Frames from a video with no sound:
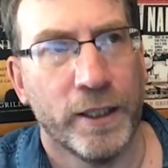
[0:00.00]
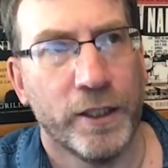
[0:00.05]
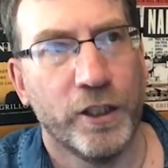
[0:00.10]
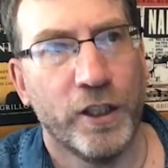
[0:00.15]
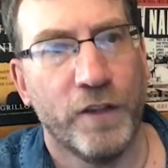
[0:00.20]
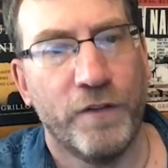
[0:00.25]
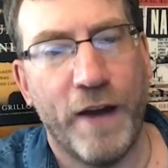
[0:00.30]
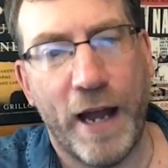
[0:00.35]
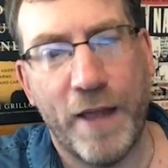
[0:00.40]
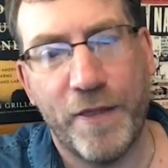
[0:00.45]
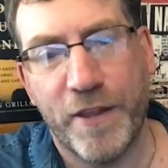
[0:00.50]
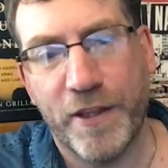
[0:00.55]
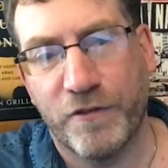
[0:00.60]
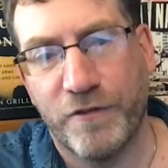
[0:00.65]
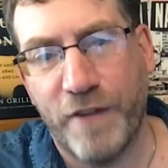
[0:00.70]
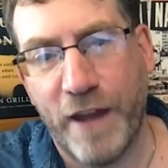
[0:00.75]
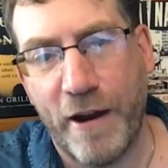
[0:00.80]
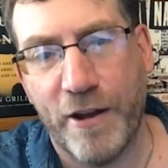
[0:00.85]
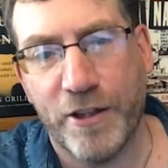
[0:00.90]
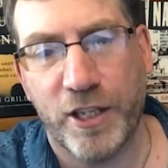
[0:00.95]
you've had these
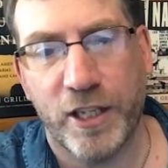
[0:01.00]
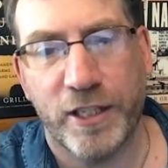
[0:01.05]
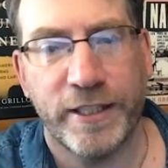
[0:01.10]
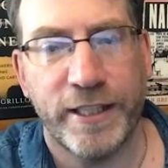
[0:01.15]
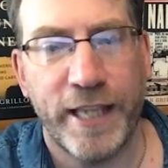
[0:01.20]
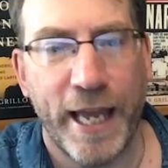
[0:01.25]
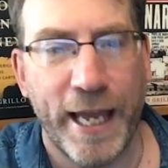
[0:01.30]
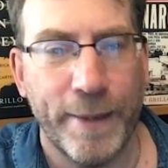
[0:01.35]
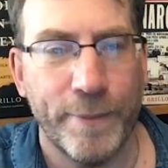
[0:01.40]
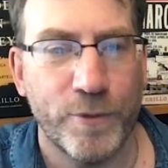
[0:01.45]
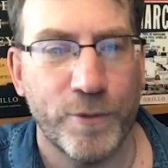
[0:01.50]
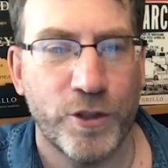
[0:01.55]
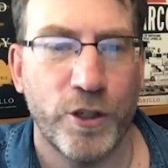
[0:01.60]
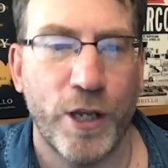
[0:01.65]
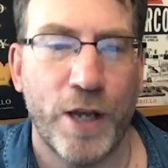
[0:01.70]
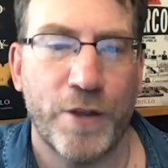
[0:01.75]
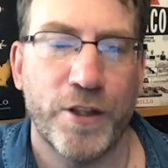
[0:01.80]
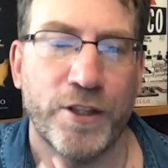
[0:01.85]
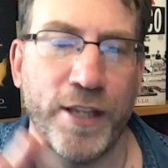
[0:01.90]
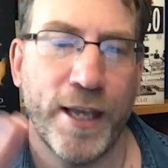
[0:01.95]
various attempts.
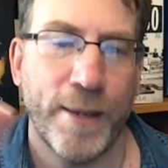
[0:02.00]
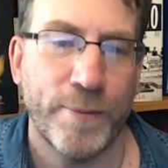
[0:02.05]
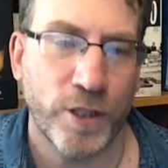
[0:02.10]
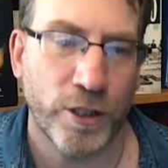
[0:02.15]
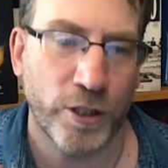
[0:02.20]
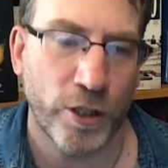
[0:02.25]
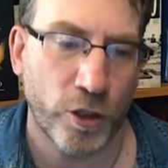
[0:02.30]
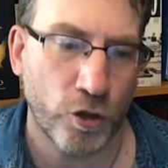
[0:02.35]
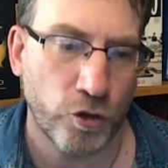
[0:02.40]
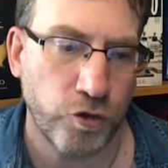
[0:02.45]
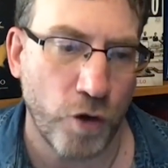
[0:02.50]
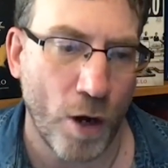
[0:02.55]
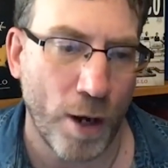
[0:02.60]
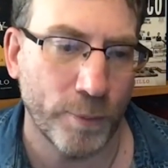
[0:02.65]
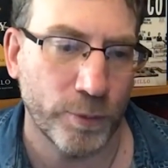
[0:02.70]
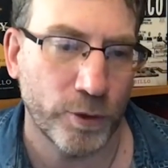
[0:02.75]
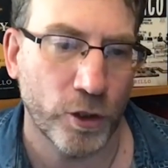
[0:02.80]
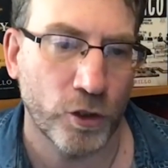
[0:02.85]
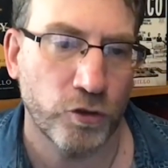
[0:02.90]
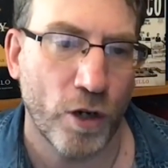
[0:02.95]
You had the attempts under
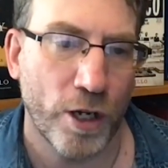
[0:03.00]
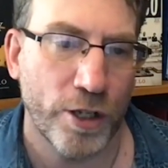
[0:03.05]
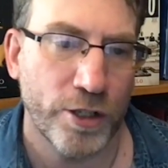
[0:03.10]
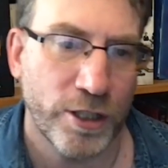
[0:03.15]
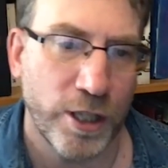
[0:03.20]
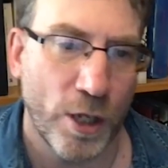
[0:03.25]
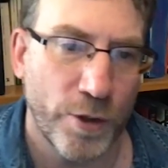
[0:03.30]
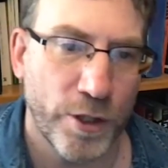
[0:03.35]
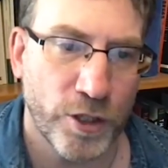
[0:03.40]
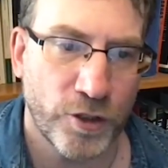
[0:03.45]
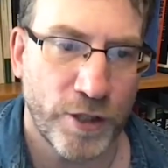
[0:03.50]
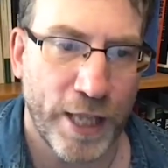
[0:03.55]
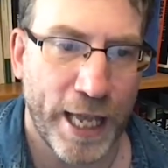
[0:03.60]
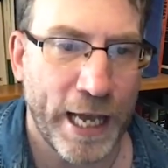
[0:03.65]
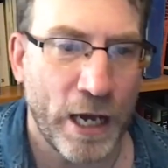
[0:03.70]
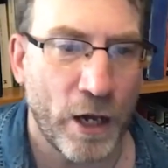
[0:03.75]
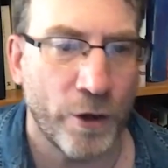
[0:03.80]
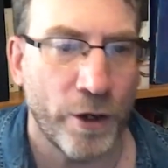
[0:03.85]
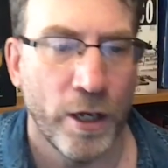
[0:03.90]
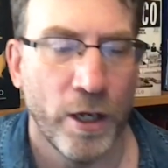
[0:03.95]
Trump to try and slow this
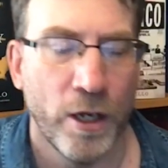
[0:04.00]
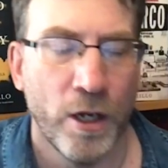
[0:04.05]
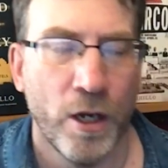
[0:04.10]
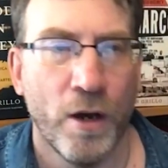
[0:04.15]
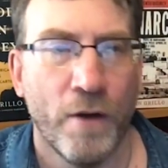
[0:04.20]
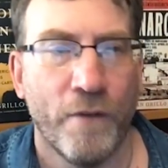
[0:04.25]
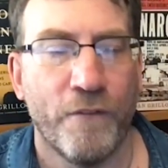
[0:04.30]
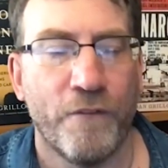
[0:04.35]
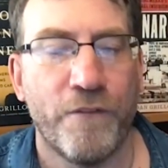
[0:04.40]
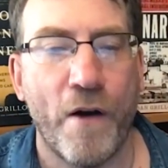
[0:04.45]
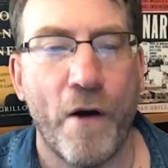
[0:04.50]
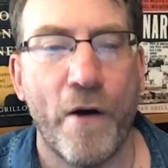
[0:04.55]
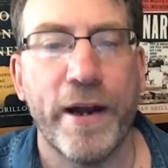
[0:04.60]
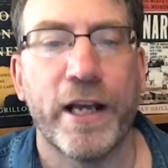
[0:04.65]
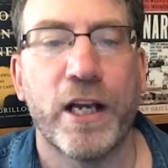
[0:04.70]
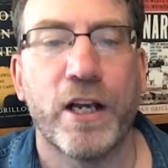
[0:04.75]
down. Very